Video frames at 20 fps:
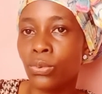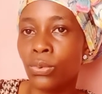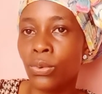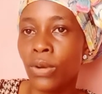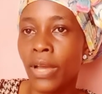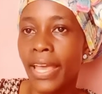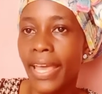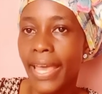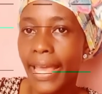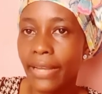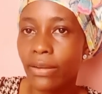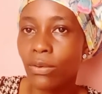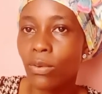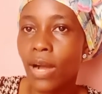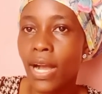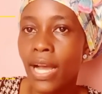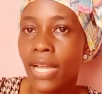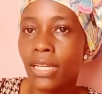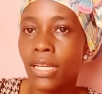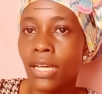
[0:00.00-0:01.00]
had
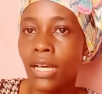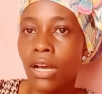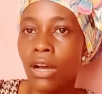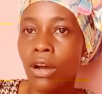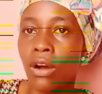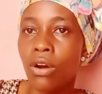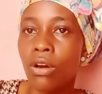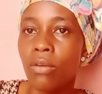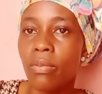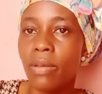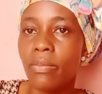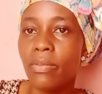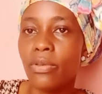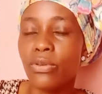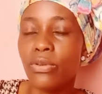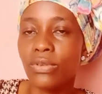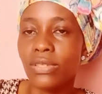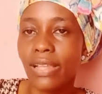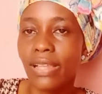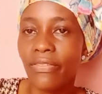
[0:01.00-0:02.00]
one, or maybe you
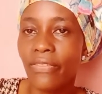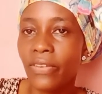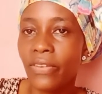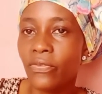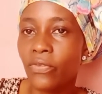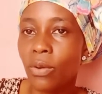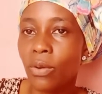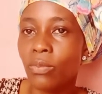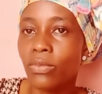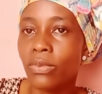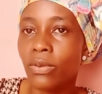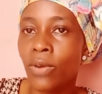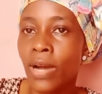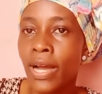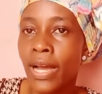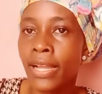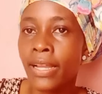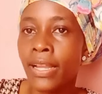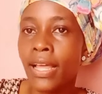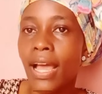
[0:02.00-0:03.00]
suffered from
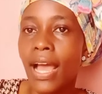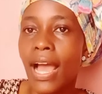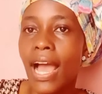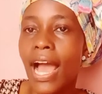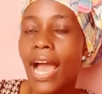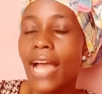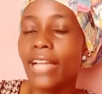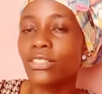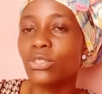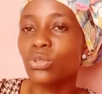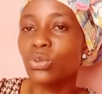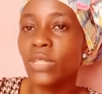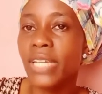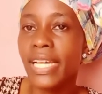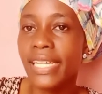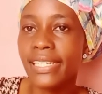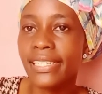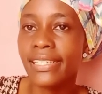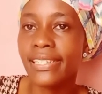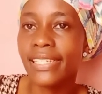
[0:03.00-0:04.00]
one and you get
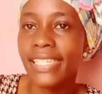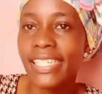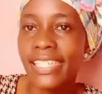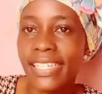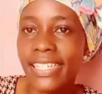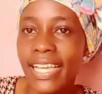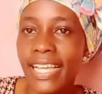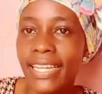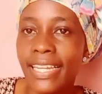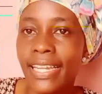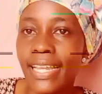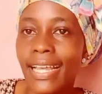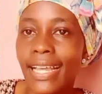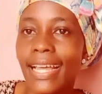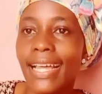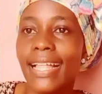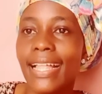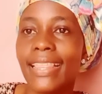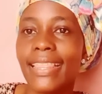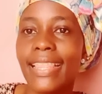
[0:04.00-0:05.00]
treated,
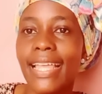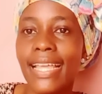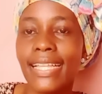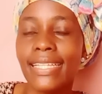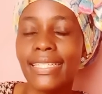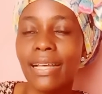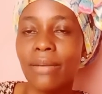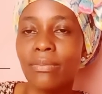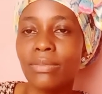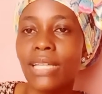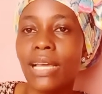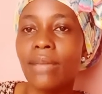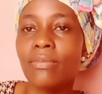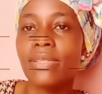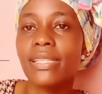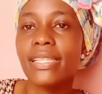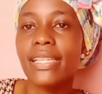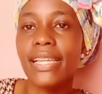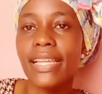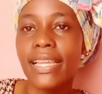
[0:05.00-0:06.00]
they sometimes
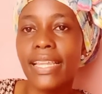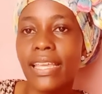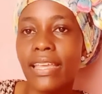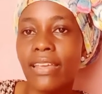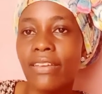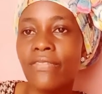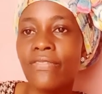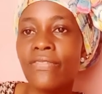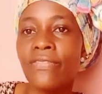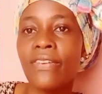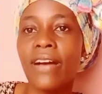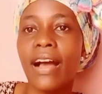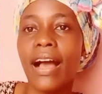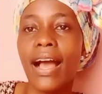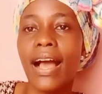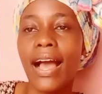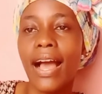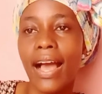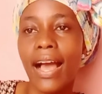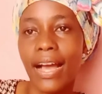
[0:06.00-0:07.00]
leave
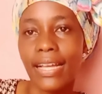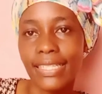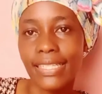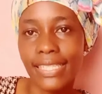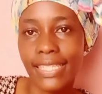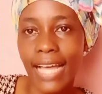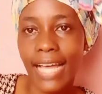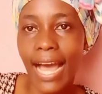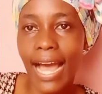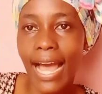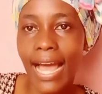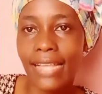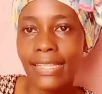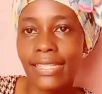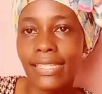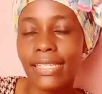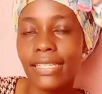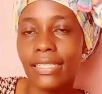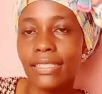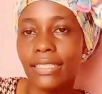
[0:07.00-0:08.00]
scars
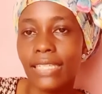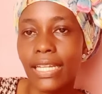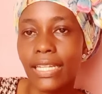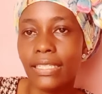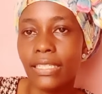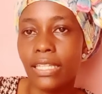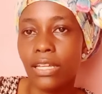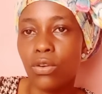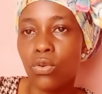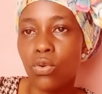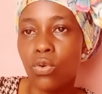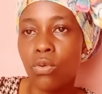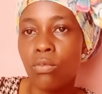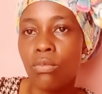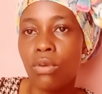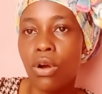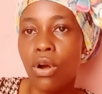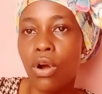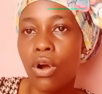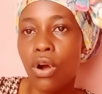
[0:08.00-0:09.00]
inside the womb
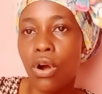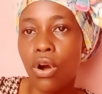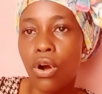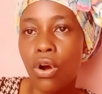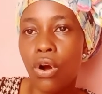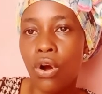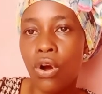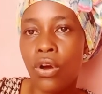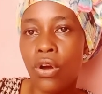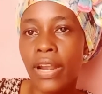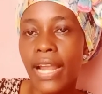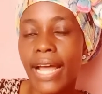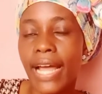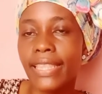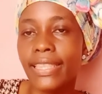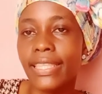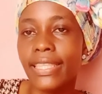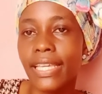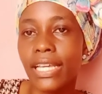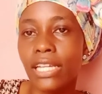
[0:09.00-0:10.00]
or
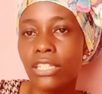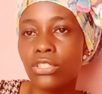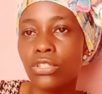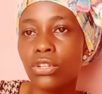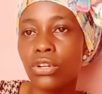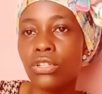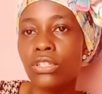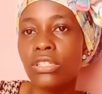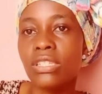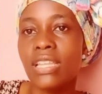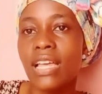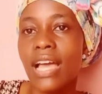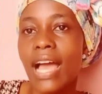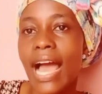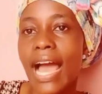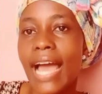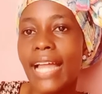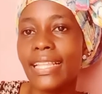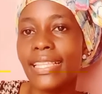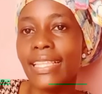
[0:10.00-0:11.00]
adhesions,
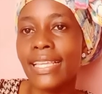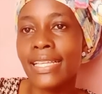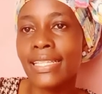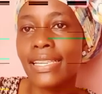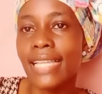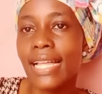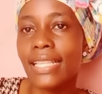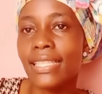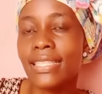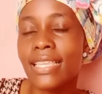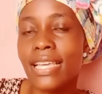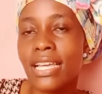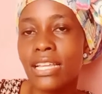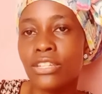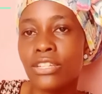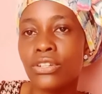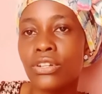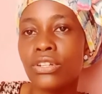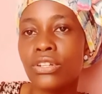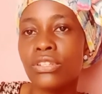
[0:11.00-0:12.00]
and these
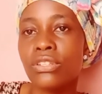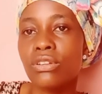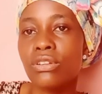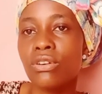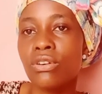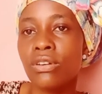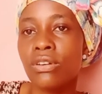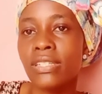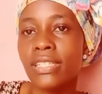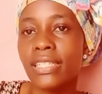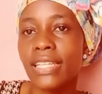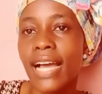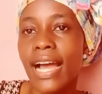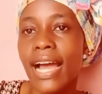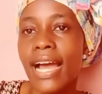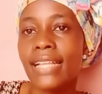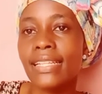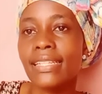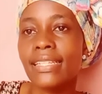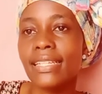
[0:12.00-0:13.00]
adhesions or
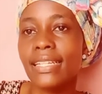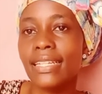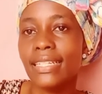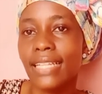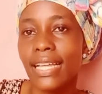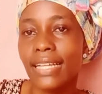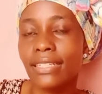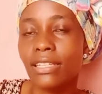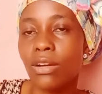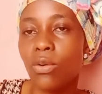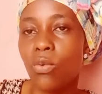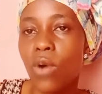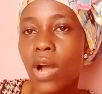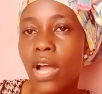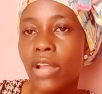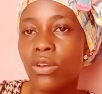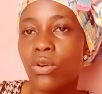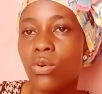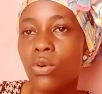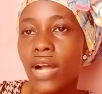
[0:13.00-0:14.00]
scars, they're the one
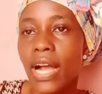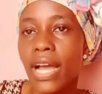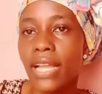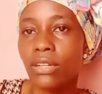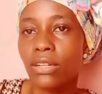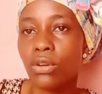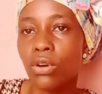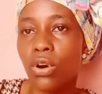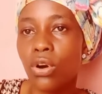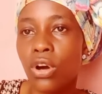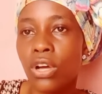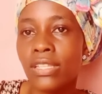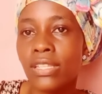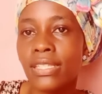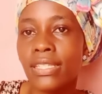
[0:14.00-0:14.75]
who can cause